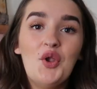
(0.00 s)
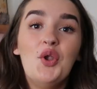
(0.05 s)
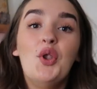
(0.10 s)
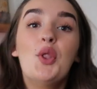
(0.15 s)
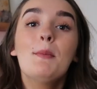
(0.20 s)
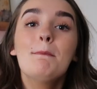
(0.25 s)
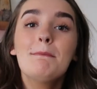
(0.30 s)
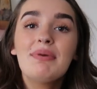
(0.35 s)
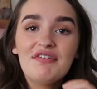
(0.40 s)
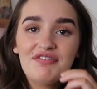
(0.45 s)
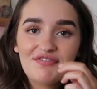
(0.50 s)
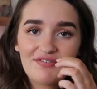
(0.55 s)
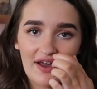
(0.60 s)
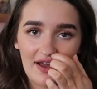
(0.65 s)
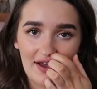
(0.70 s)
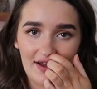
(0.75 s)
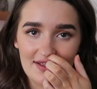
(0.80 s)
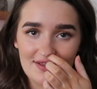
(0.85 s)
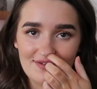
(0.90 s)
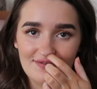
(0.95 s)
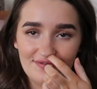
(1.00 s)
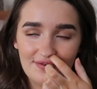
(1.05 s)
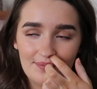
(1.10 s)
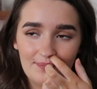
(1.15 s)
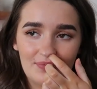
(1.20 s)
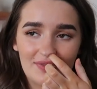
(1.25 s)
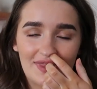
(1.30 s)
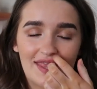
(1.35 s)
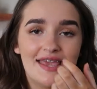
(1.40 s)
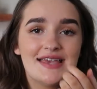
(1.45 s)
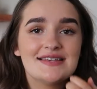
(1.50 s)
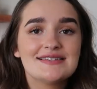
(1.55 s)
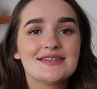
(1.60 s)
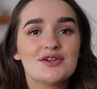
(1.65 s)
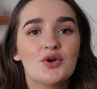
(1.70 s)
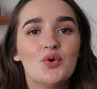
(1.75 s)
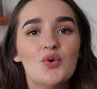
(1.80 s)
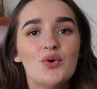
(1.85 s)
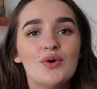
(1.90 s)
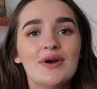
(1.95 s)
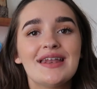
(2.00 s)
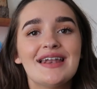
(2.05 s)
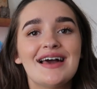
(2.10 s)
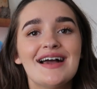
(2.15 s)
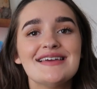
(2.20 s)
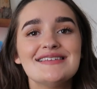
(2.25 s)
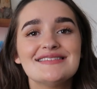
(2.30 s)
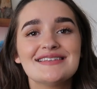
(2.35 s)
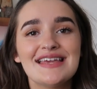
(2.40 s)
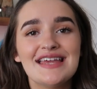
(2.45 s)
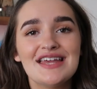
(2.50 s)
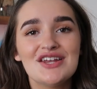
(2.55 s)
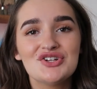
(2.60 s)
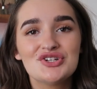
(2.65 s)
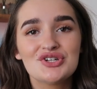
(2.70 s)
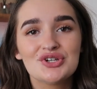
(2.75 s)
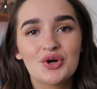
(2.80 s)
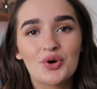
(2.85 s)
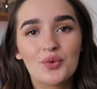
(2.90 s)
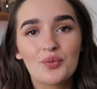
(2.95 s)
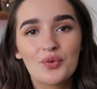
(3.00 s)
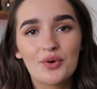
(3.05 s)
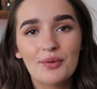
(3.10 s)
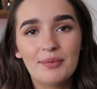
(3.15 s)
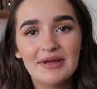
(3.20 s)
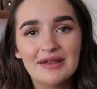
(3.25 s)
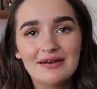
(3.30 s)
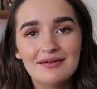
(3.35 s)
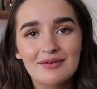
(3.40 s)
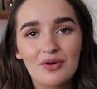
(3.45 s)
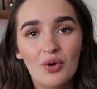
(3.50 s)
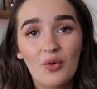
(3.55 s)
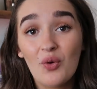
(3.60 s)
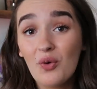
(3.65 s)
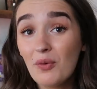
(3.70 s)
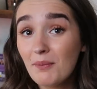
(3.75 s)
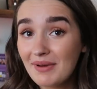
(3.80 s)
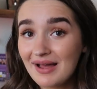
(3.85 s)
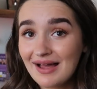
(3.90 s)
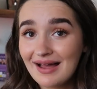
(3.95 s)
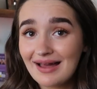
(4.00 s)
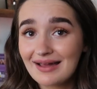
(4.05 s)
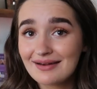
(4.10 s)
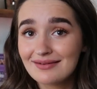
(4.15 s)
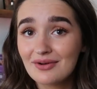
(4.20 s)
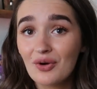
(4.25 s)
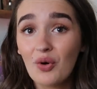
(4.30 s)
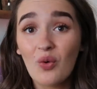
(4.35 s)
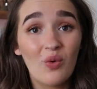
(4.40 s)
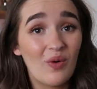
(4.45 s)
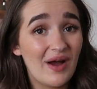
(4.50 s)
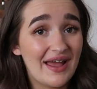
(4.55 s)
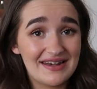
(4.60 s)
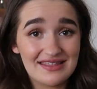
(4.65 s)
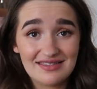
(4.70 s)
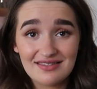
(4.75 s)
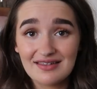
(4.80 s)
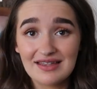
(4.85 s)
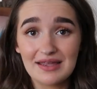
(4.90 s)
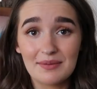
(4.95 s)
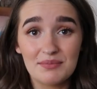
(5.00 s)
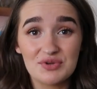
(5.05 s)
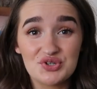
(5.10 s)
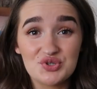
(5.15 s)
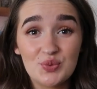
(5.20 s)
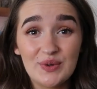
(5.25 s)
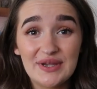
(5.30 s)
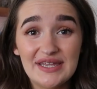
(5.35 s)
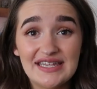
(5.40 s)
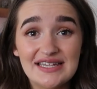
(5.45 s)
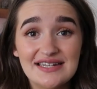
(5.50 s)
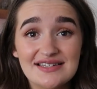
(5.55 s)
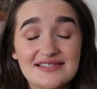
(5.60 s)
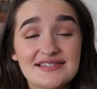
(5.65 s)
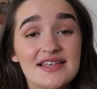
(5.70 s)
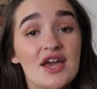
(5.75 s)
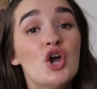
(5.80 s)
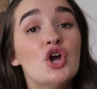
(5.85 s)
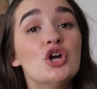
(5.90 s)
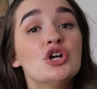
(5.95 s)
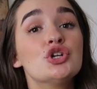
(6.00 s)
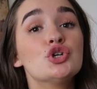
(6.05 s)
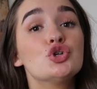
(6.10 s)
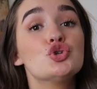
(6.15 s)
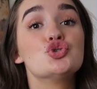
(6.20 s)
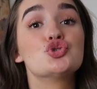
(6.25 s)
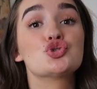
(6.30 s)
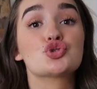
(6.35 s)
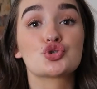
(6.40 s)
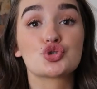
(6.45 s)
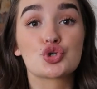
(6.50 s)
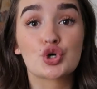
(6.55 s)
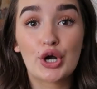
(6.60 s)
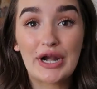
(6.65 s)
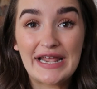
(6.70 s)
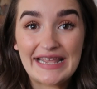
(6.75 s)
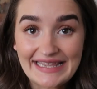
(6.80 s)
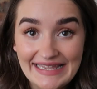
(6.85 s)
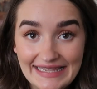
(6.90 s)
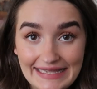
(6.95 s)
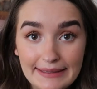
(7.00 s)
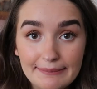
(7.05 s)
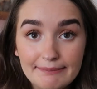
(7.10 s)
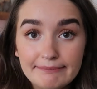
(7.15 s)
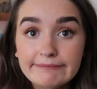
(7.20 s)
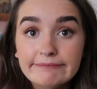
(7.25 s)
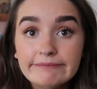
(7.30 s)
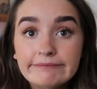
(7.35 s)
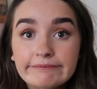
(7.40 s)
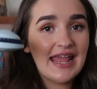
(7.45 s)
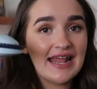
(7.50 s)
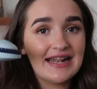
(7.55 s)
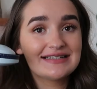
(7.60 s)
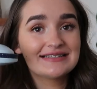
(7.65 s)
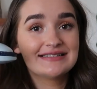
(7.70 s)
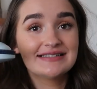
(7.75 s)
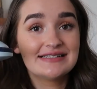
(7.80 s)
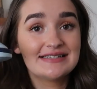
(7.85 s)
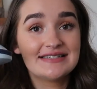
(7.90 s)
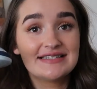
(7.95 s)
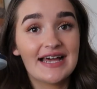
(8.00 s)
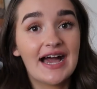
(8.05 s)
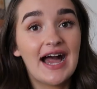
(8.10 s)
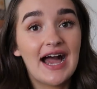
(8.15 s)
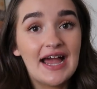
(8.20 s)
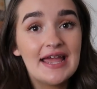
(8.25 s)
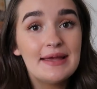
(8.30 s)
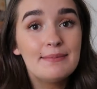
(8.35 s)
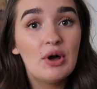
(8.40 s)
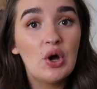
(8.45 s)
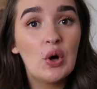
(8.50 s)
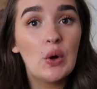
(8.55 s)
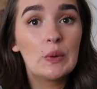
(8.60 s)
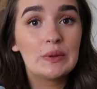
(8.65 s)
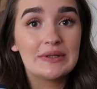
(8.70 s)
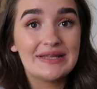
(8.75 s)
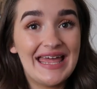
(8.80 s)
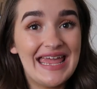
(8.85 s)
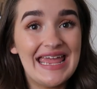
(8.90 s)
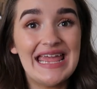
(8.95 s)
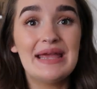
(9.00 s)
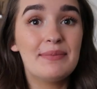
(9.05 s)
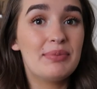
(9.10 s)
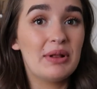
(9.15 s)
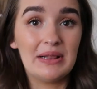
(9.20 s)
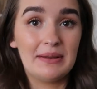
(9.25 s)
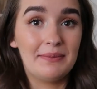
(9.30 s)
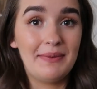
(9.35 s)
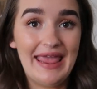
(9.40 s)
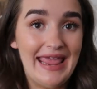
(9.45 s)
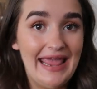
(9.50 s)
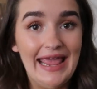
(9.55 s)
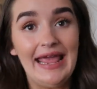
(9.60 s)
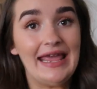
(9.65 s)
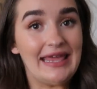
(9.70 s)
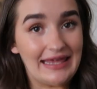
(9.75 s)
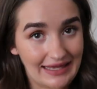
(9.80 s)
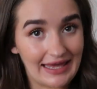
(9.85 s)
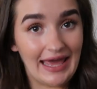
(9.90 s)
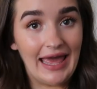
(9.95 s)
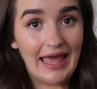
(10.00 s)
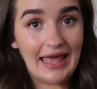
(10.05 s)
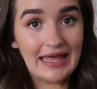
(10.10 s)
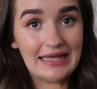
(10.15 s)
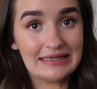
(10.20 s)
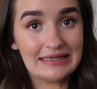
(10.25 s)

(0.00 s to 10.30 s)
Number 5 is an organisational woman or man or anything in between's dream. It's a Dymo label maker.